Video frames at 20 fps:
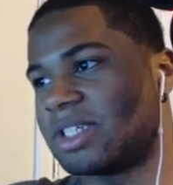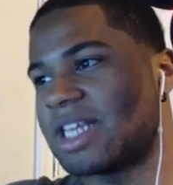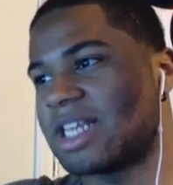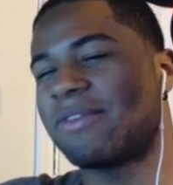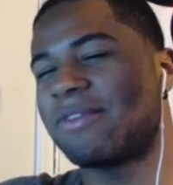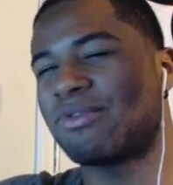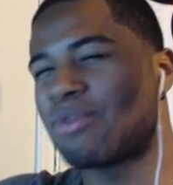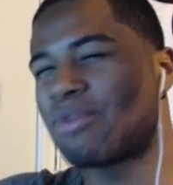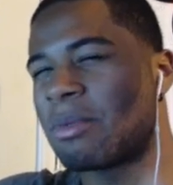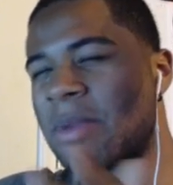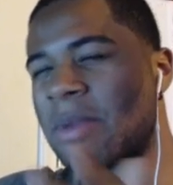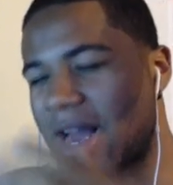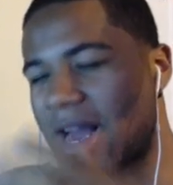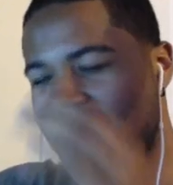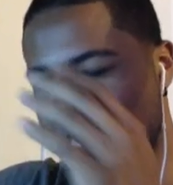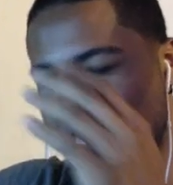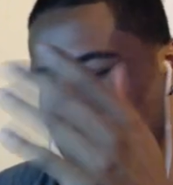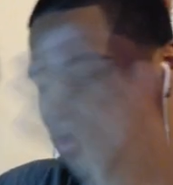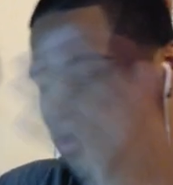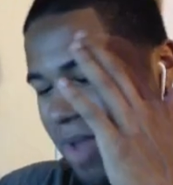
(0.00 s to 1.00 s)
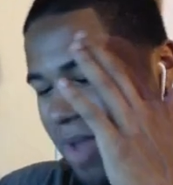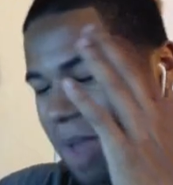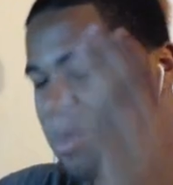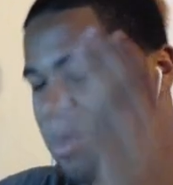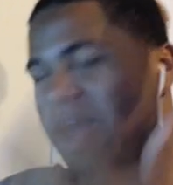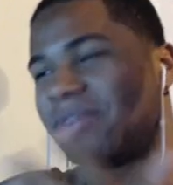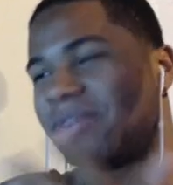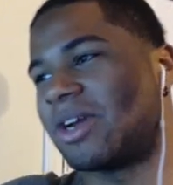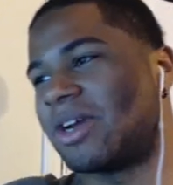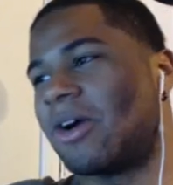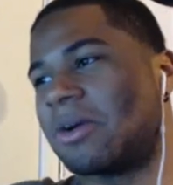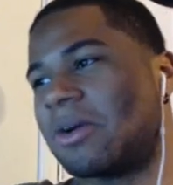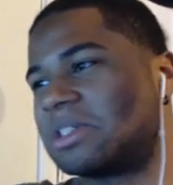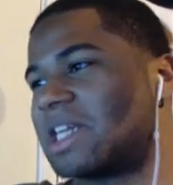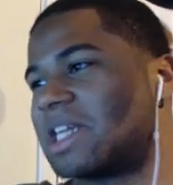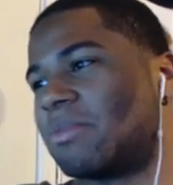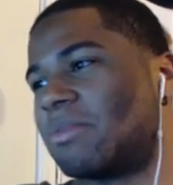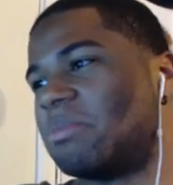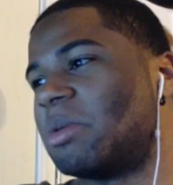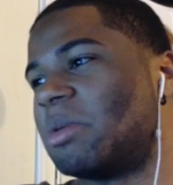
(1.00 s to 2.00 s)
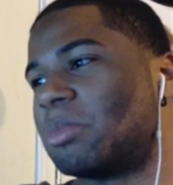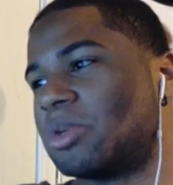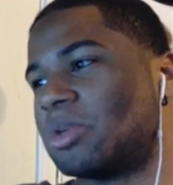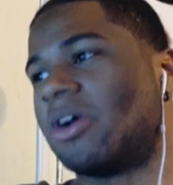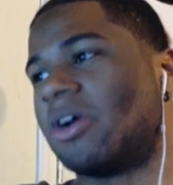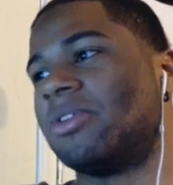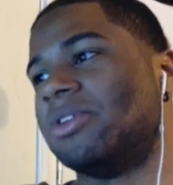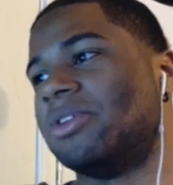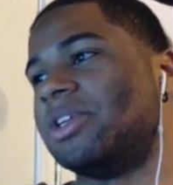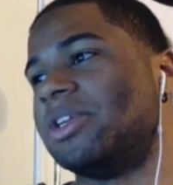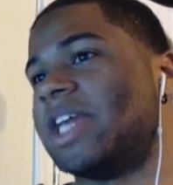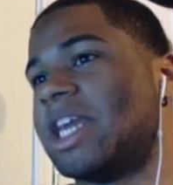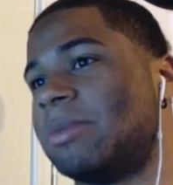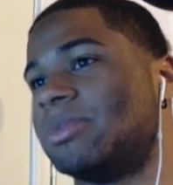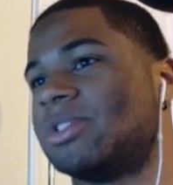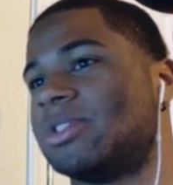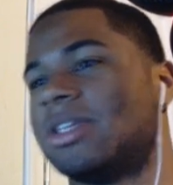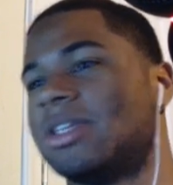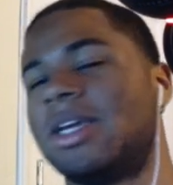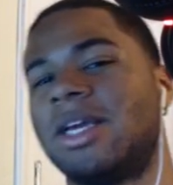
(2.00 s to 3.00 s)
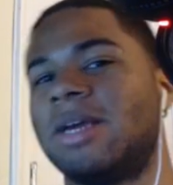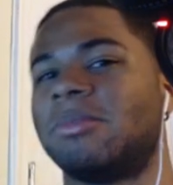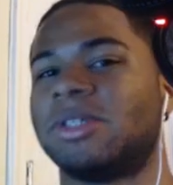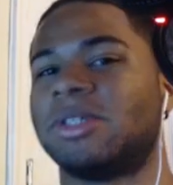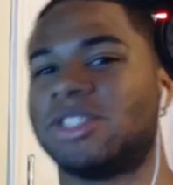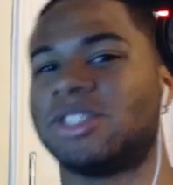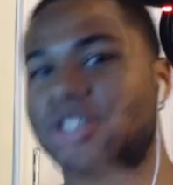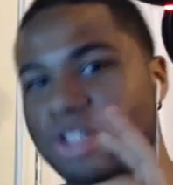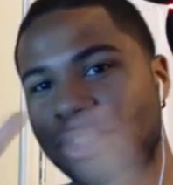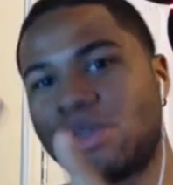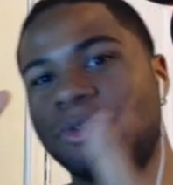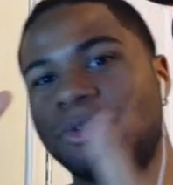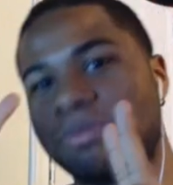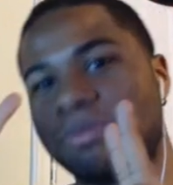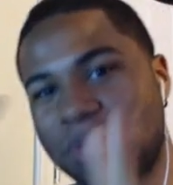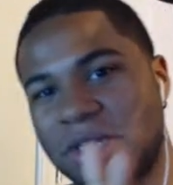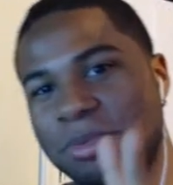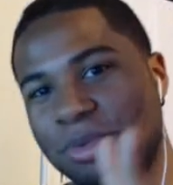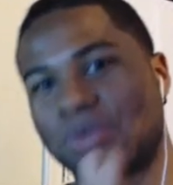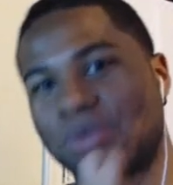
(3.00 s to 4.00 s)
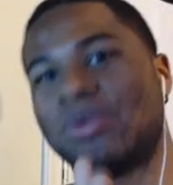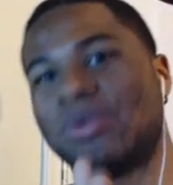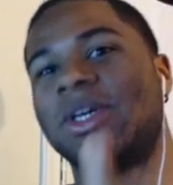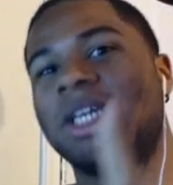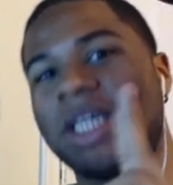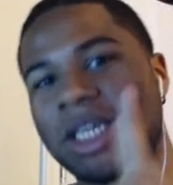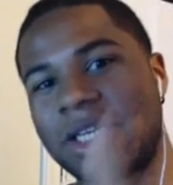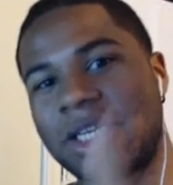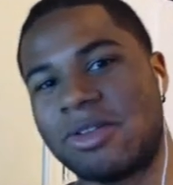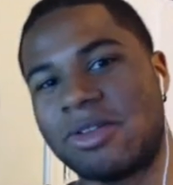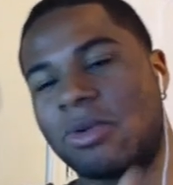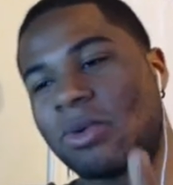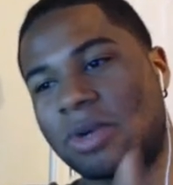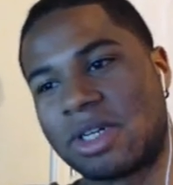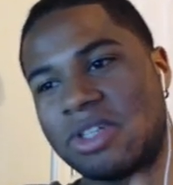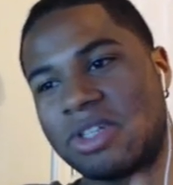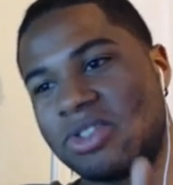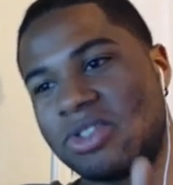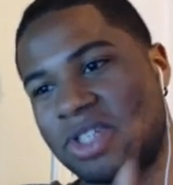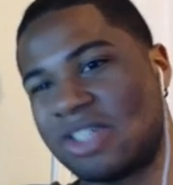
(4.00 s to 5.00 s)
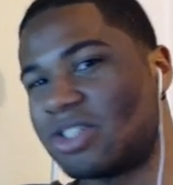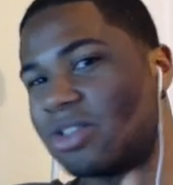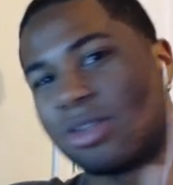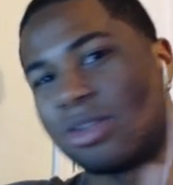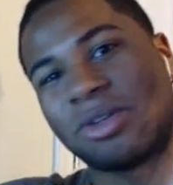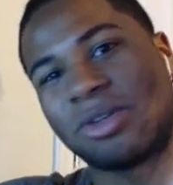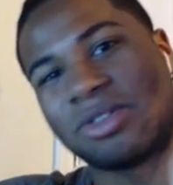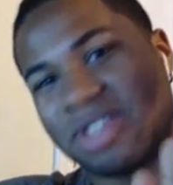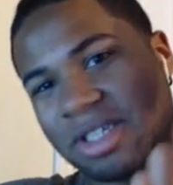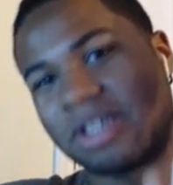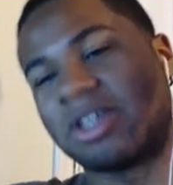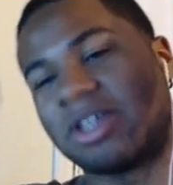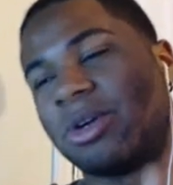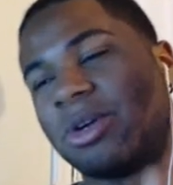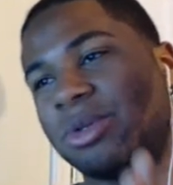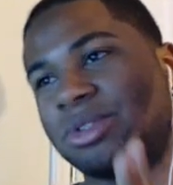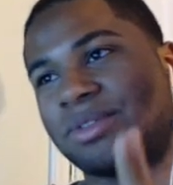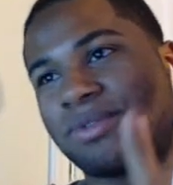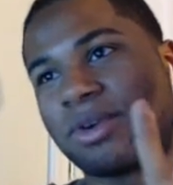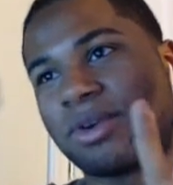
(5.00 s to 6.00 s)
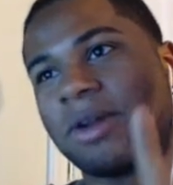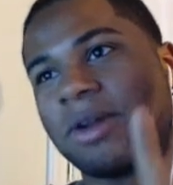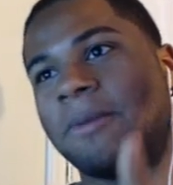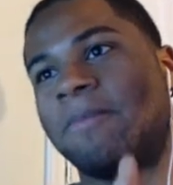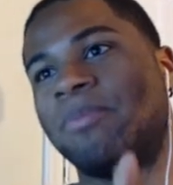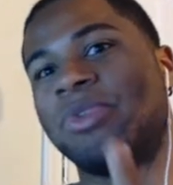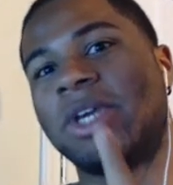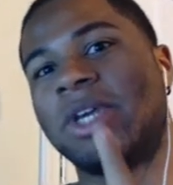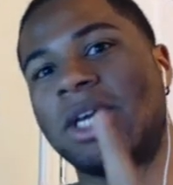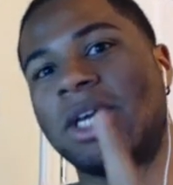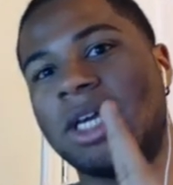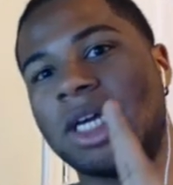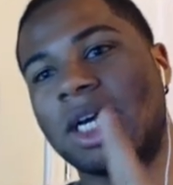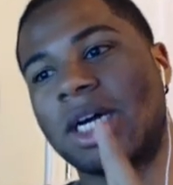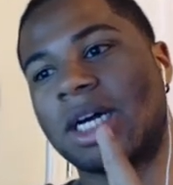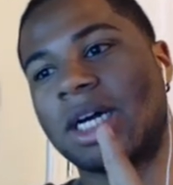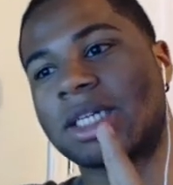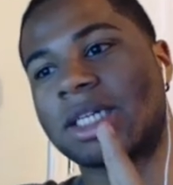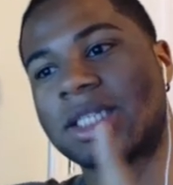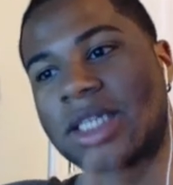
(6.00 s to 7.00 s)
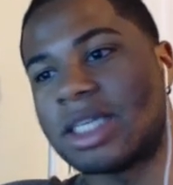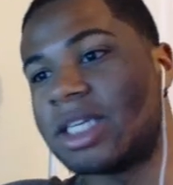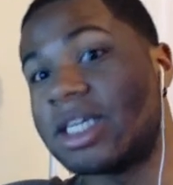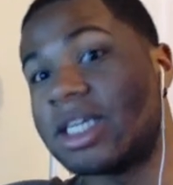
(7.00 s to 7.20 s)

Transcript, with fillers: I haven't remember. I keep I'm having a hard time remembering all the names, but the two people in the organization, Thirteen Coats from uh, Key.